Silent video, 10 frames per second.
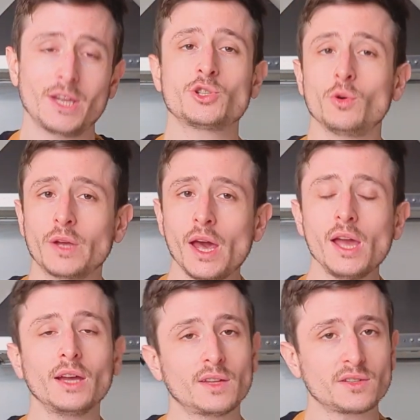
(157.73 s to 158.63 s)
It's
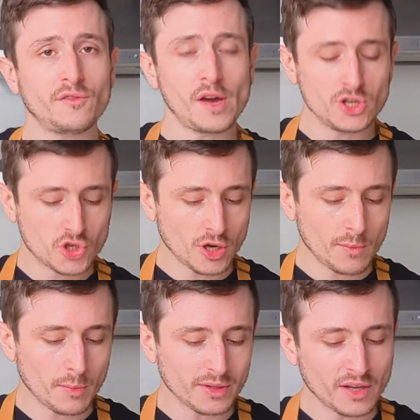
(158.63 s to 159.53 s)
okay, it does a fine
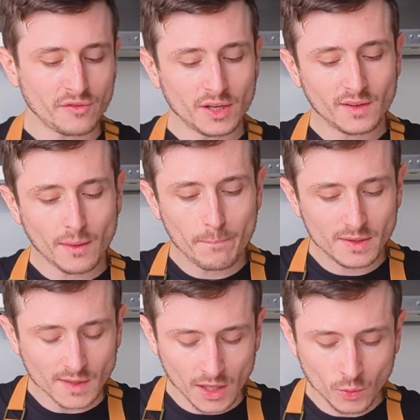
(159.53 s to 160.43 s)
job, but I find it a
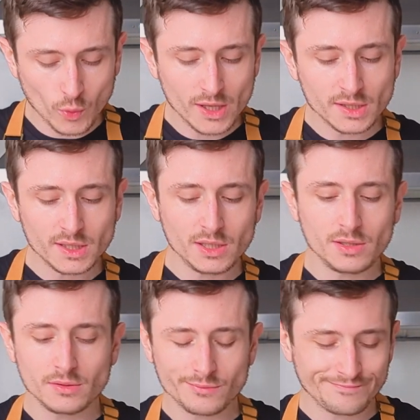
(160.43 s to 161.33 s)
bit
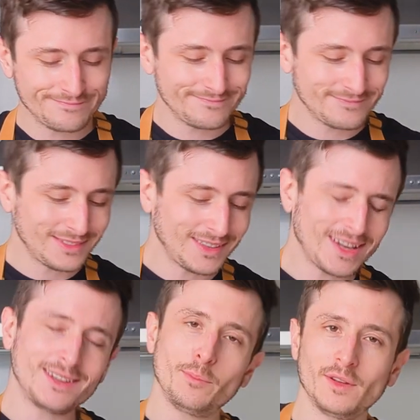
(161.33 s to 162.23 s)
unwieldy
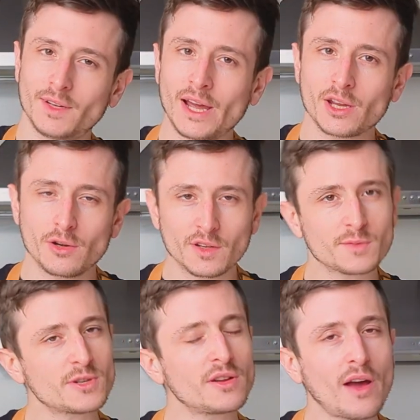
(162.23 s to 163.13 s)
and a bit inaccurate,
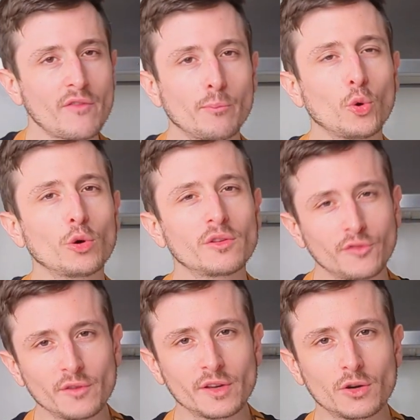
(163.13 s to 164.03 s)
especially I have a board
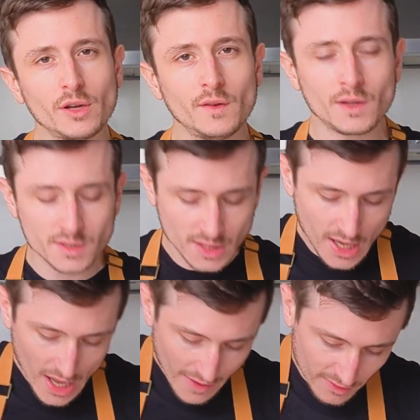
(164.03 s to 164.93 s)
full of ingredients,
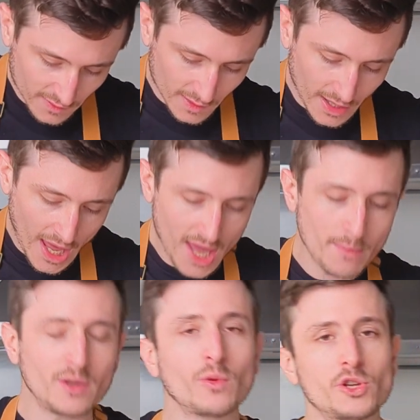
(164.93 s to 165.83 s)
having to
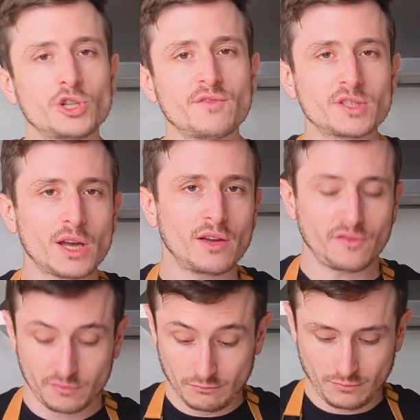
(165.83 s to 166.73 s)
aim in with a chef's
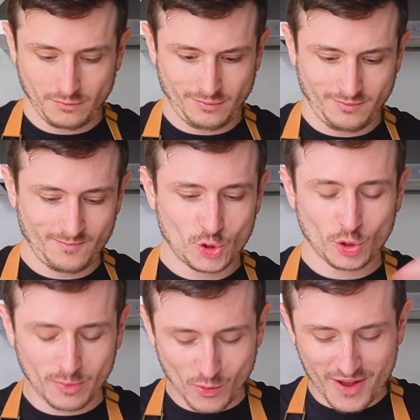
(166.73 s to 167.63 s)
knife.
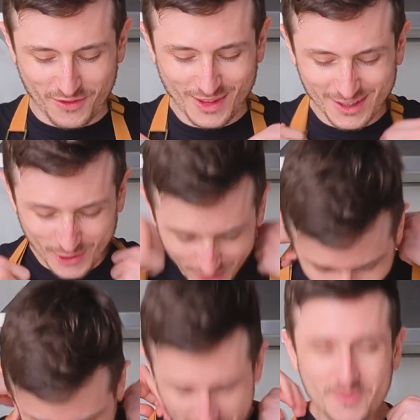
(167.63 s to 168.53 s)
Shouldn't be waving that around in
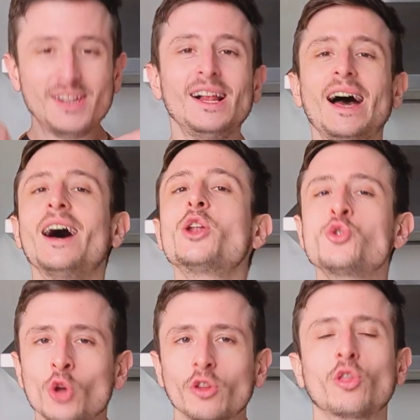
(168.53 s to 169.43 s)
there.
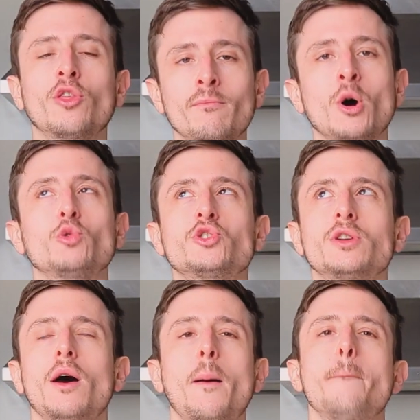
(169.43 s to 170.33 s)
Not the most
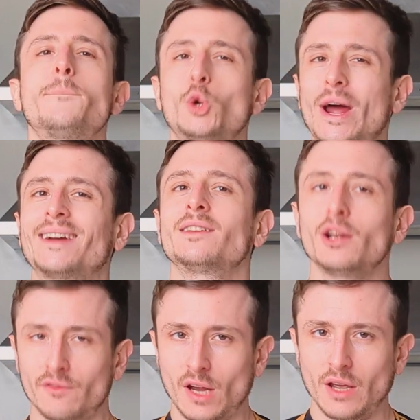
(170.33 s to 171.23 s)
practical
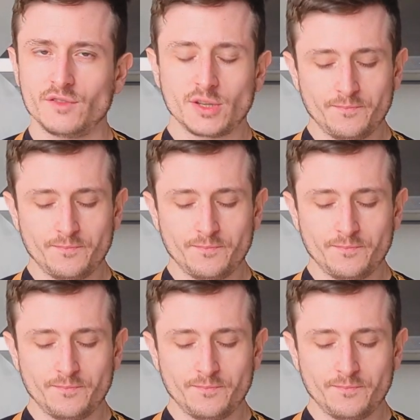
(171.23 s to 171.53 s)
of knives.